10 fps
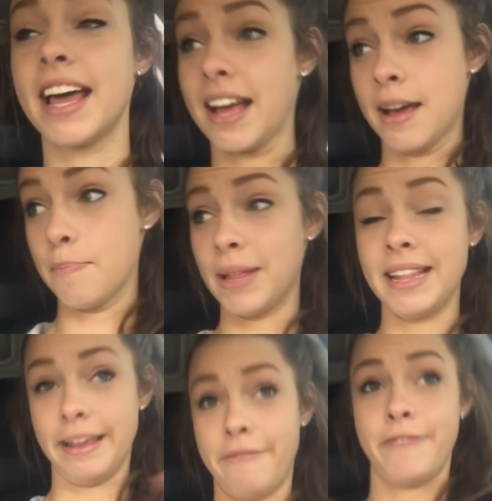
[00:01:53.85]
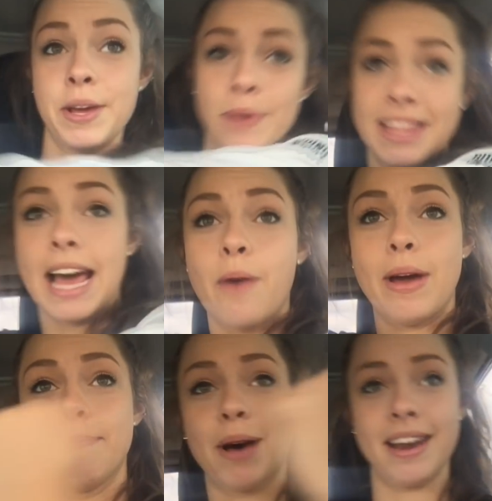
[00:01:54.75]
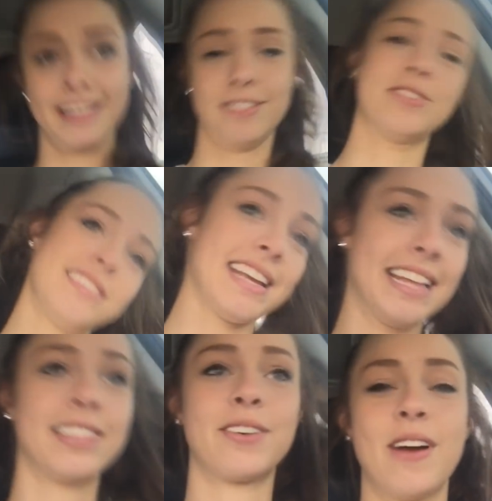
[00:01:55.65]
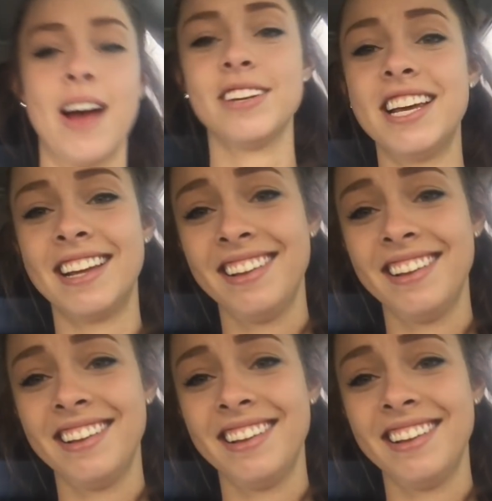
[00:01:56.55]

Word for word: like completely feet went that way, body just hit the ground.